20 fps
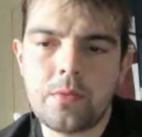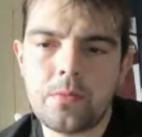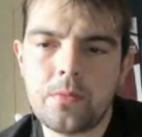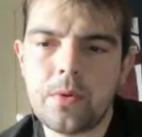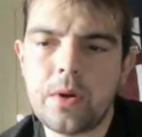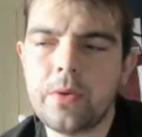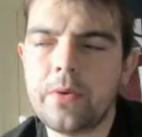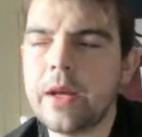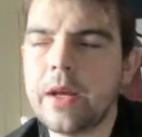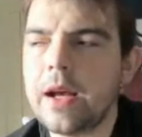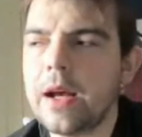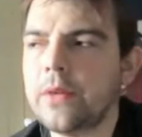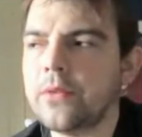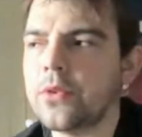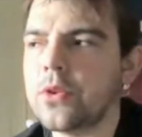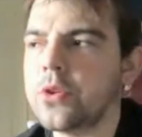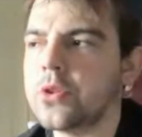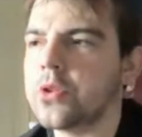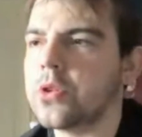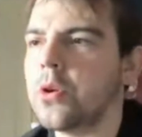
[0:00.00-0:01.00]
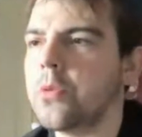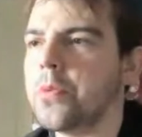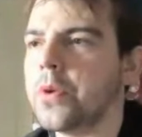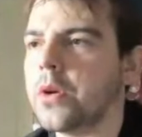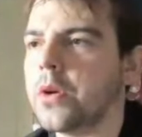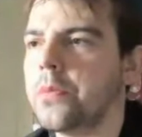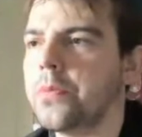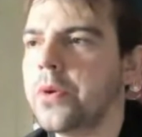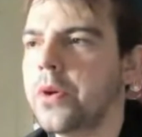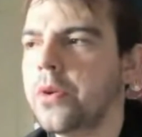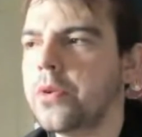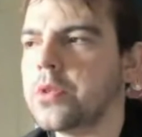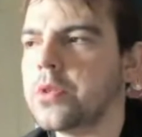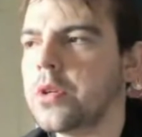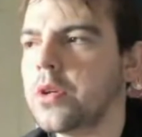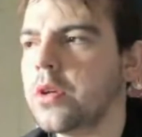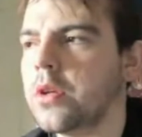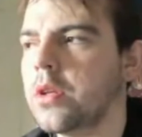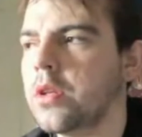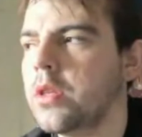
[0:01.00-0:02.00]
where we have the
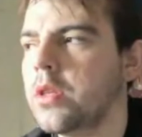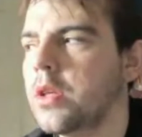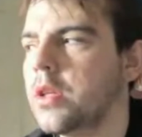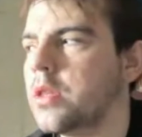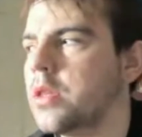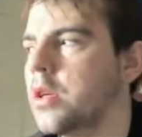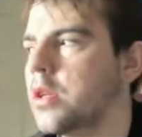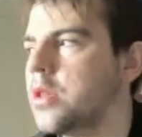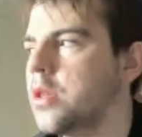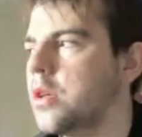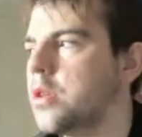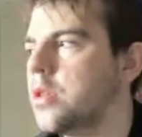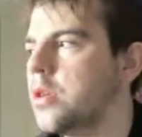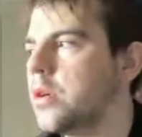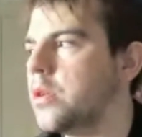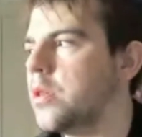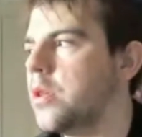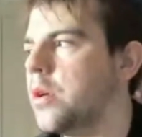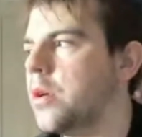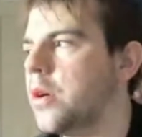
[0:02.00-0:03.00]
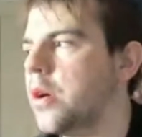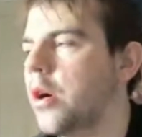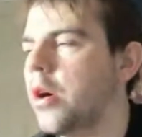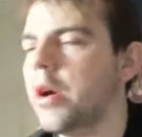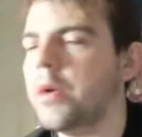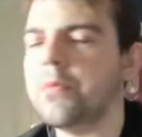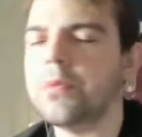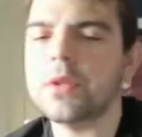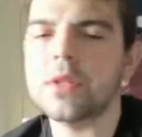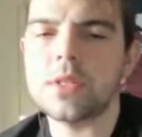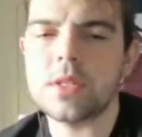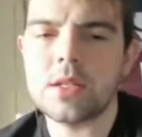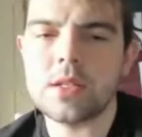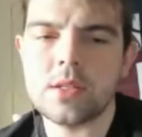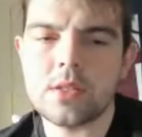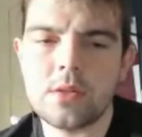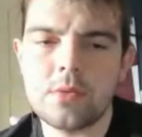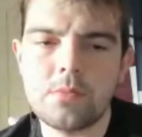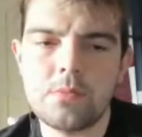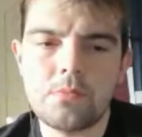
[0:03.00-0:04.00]
supercomputer, the hybrid
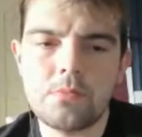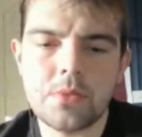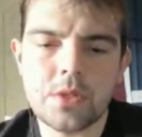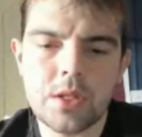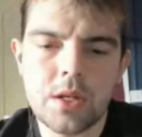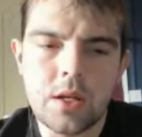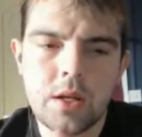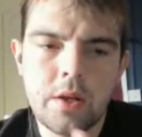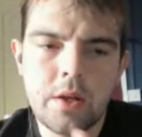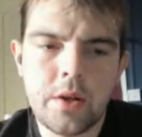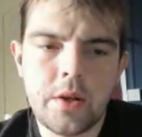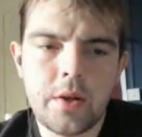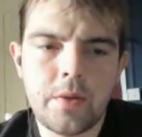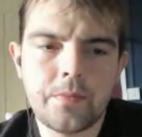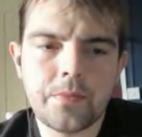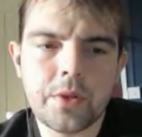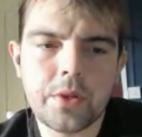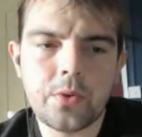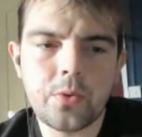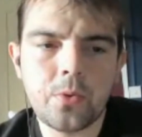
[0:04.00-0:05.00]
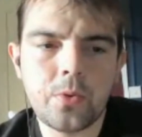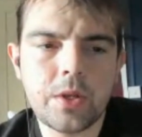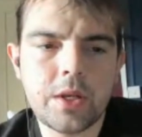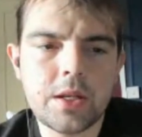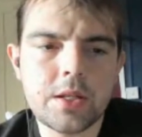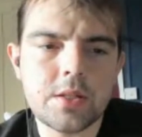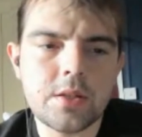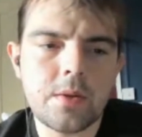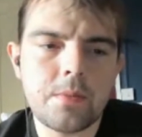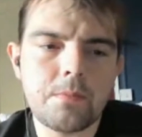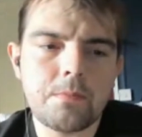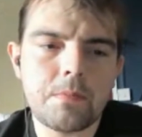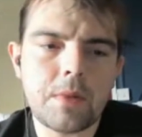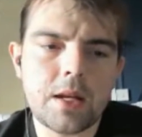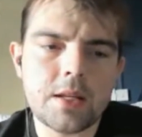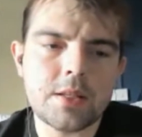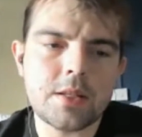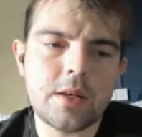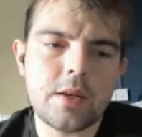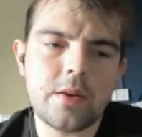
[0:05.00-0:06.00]
systems, and all these
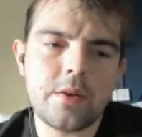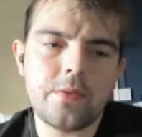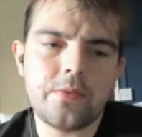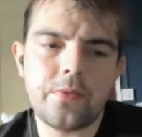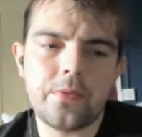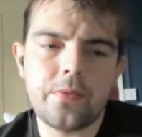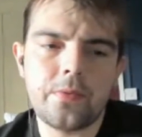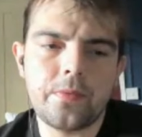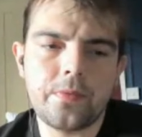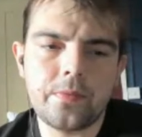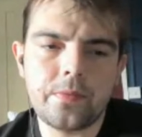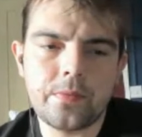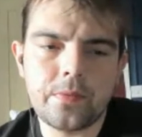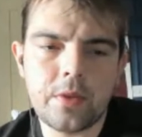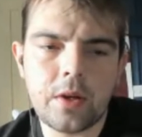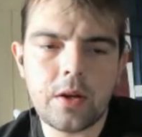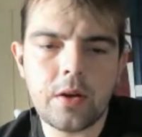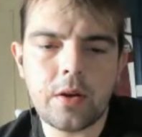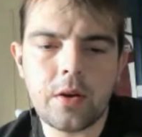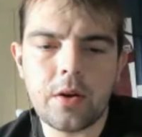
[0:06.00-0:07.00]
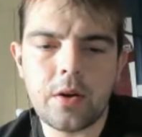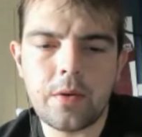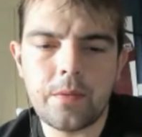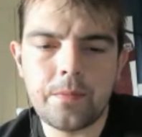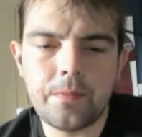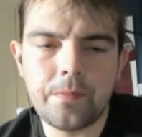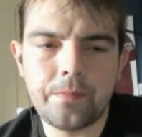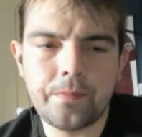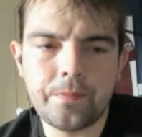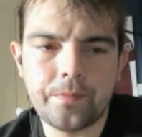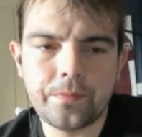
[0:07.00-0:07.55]
massive, all